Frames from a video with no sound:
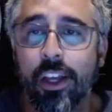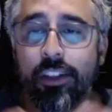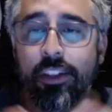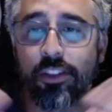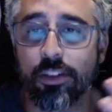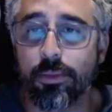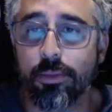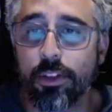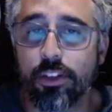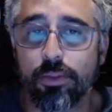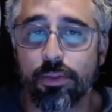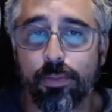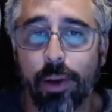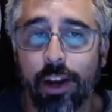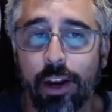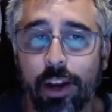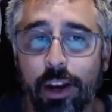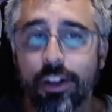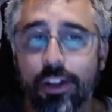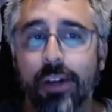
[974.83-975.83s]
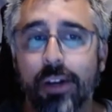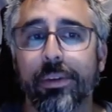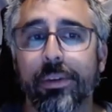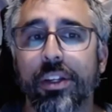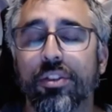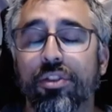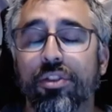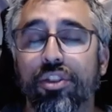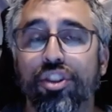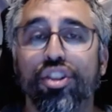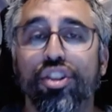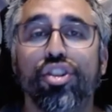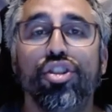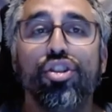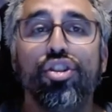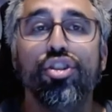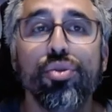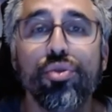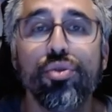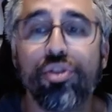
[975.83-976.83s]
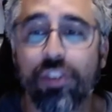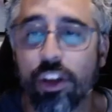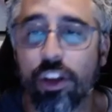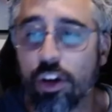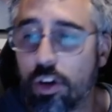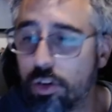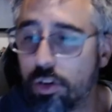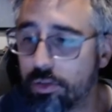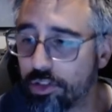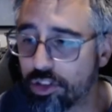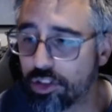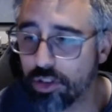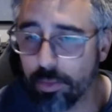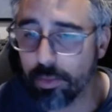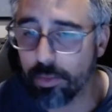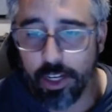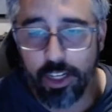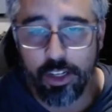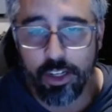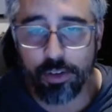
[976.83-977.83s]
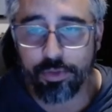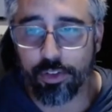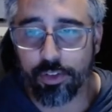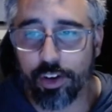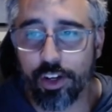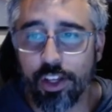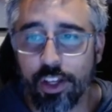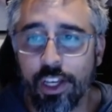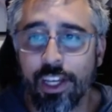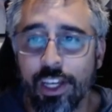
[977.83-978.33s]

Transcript: and some of these parent companies are huge and they own so many different